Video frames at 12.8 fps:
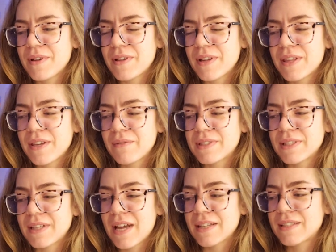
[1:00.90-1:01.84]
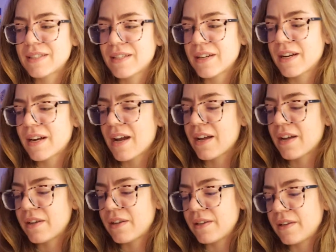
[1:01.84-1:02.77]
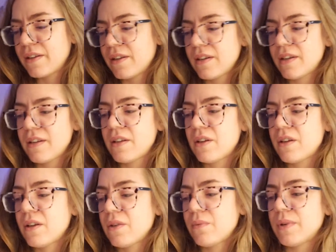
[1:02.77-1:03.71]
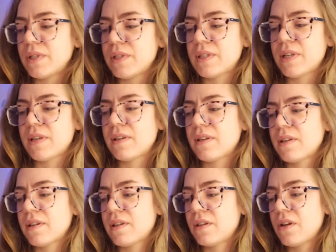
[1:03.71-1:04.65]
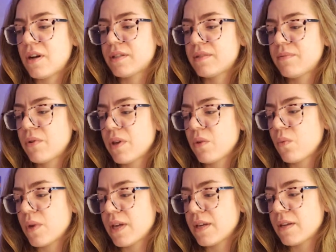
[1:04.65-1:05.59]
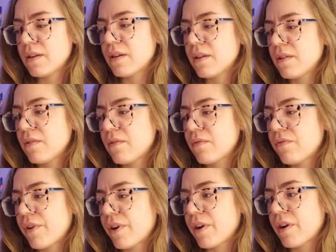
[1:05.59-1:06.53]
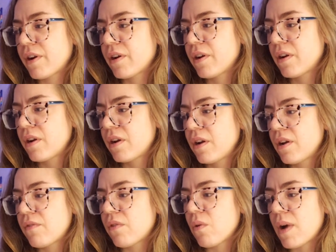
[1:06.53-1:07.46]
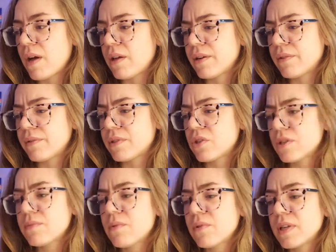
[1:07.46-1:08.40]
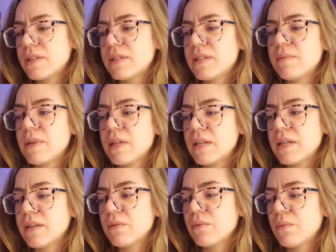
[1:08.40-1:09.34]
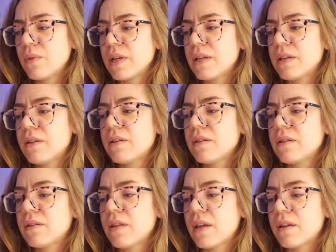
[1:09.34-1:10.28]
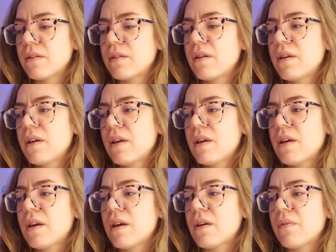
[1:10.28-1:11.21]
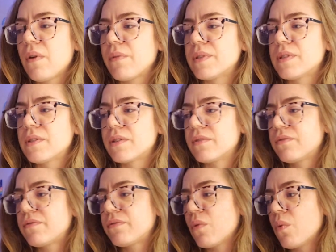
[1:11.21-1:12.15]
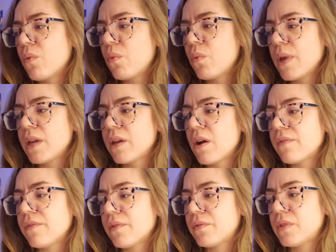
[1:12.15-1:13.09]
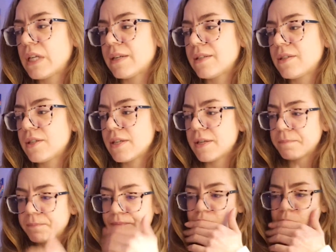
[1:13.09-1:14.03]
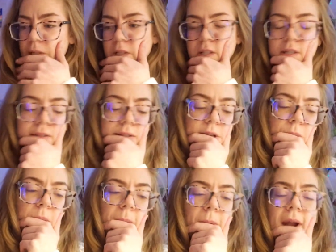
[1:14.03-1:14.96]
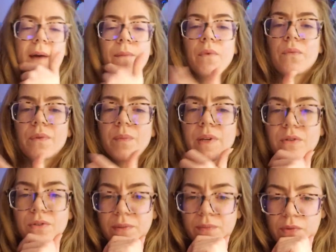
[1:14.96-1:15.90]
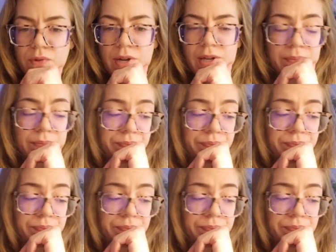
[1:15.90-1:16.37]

I think it was last year I was not smoking weed for a while, and I was just smoking CBD weed. Then I was sort of weaning off of THC just to see what would happen with my dreams, right?